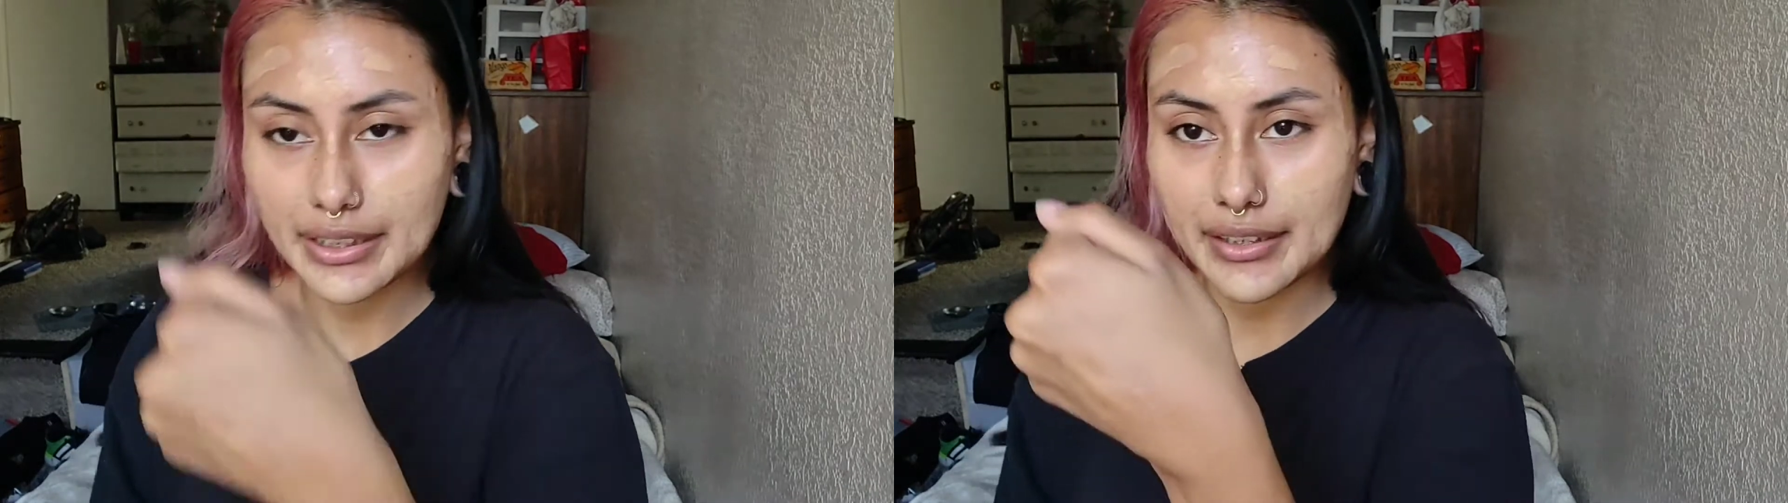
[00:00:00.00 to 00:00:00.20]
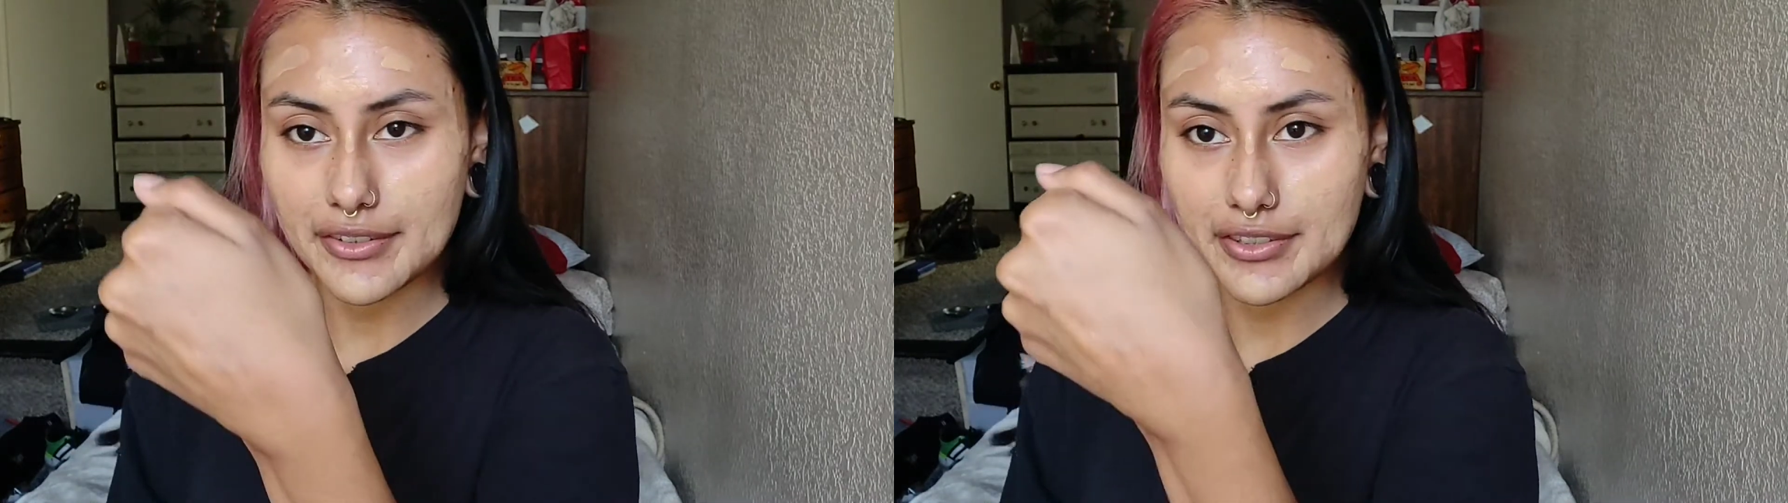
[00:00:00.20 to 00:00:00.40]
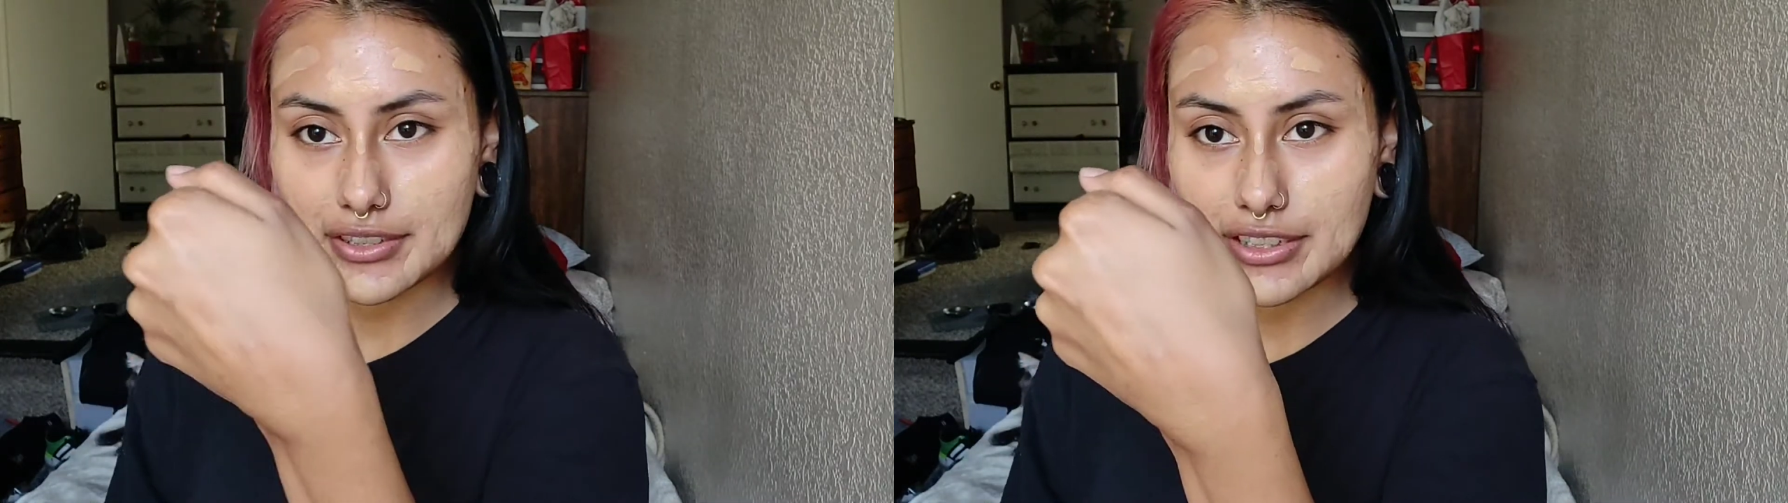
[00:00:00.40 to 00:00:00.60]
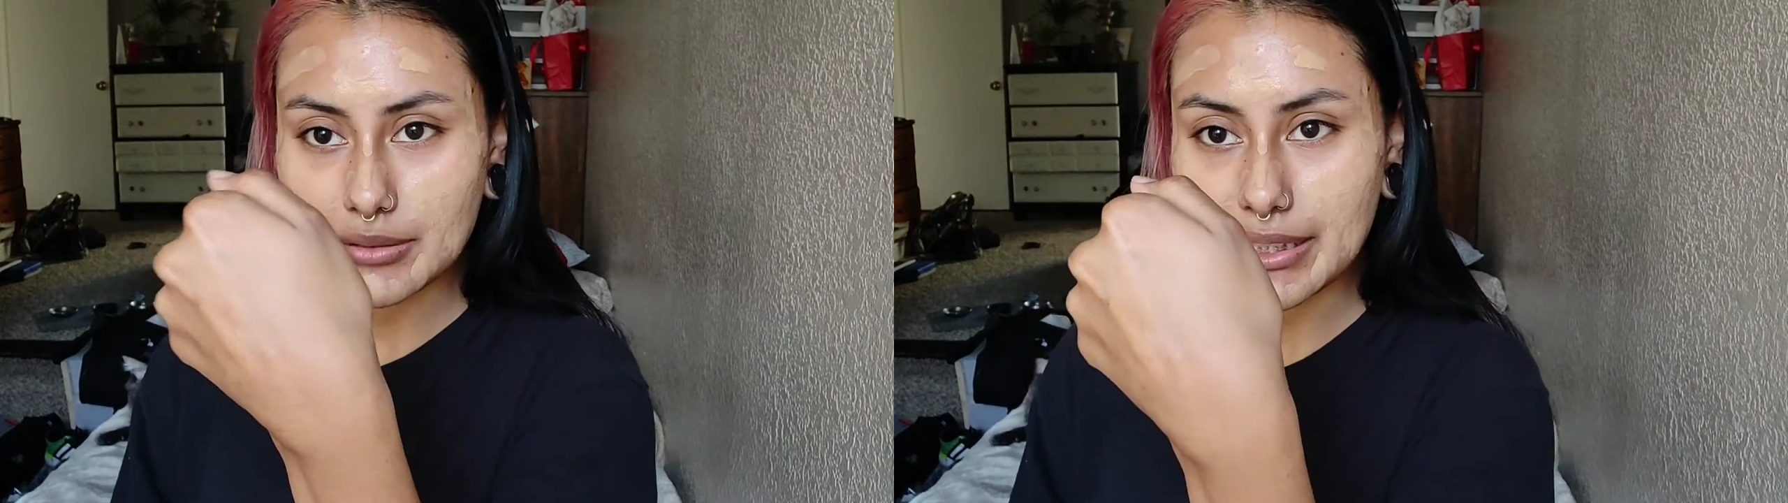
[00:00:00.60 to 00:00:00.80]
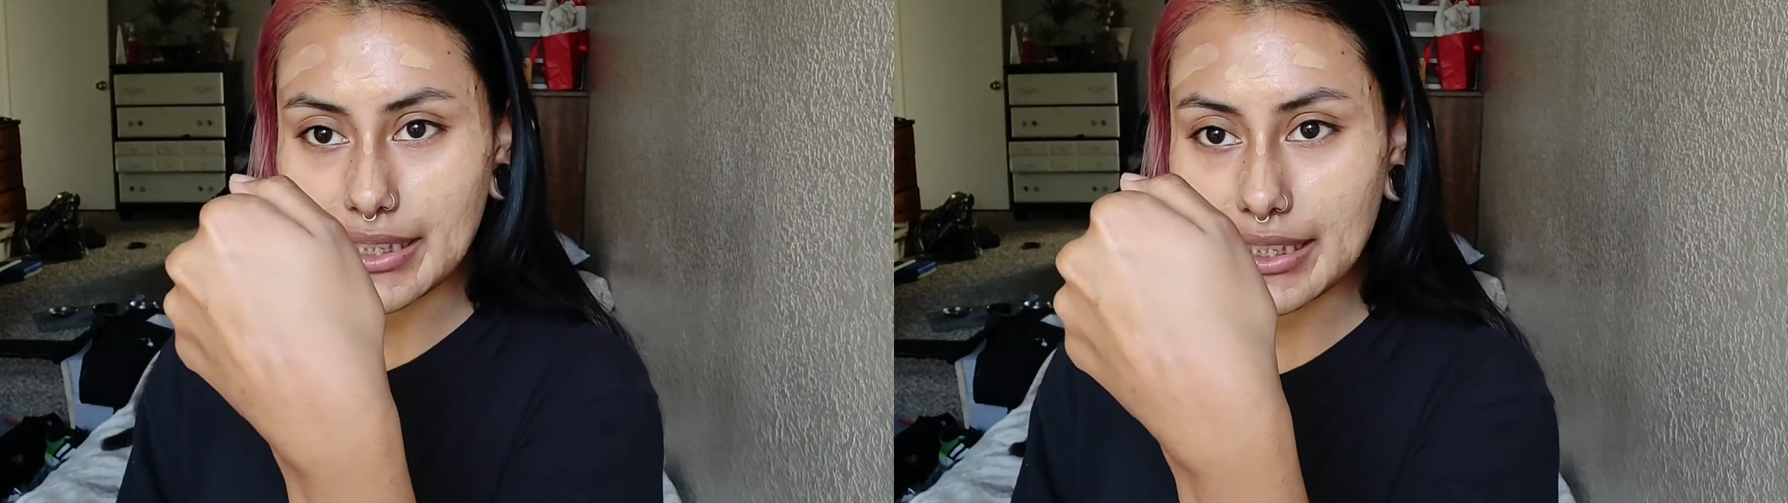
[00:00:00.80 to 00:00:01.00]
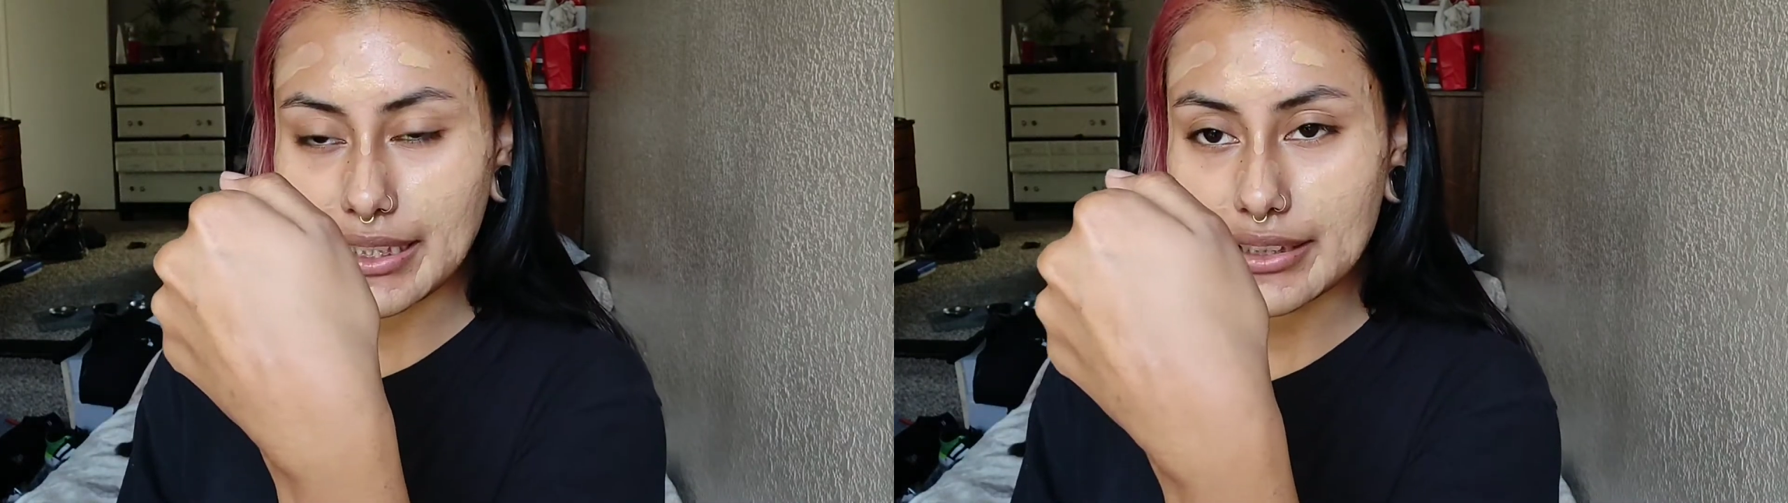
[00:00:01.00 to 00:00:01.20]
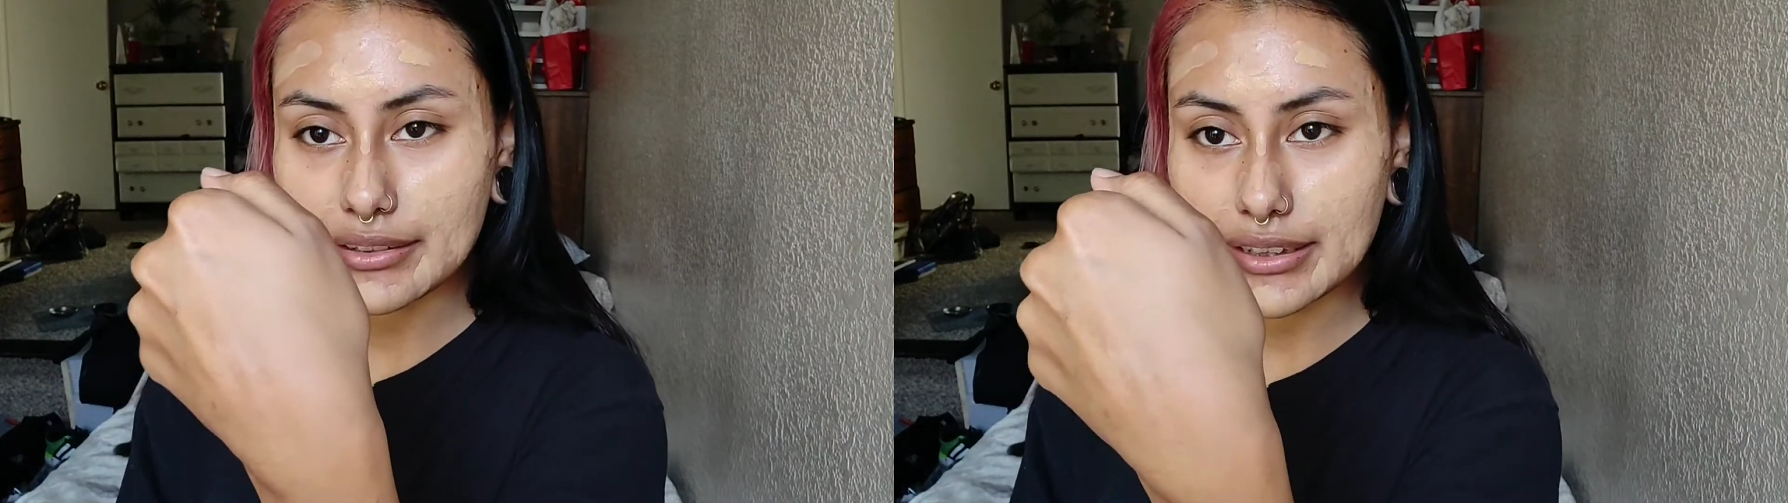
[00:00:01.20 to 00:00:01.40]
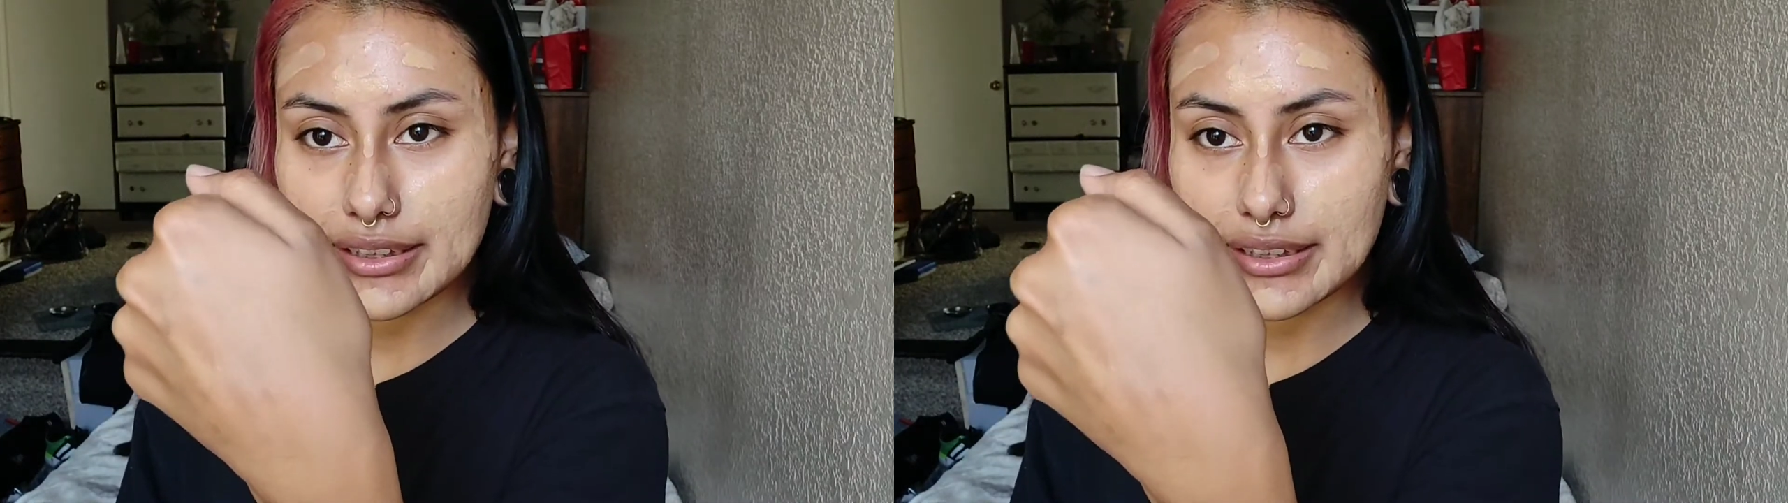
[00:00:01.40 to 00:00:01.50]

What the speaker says: As you can see on my hand,